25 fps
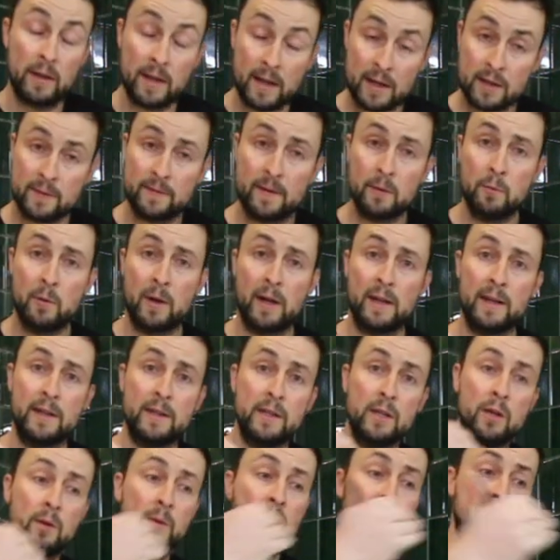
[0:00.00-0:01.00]
Next thing we're
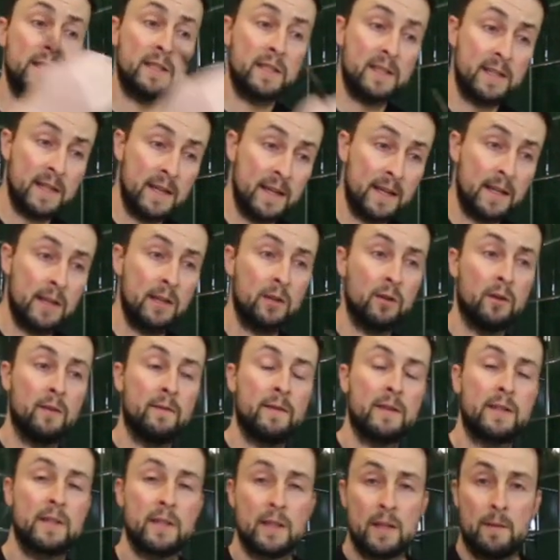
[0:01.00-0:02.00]
going to do is take it
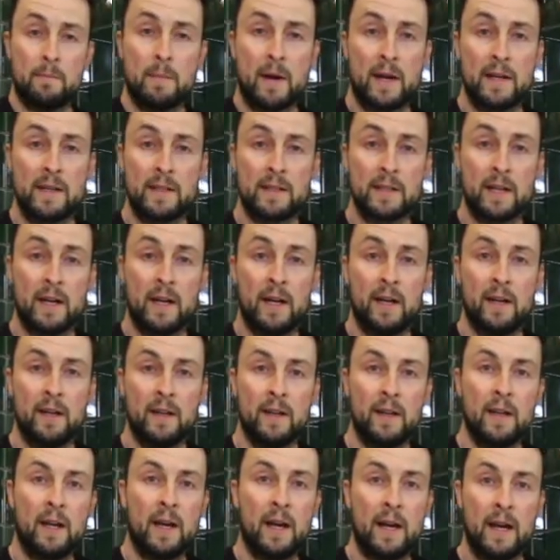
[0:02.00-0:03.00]
over to the
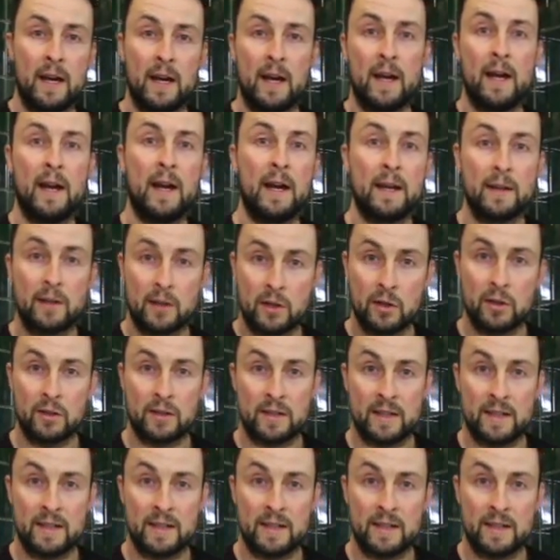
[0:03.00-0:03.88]
mitre and cut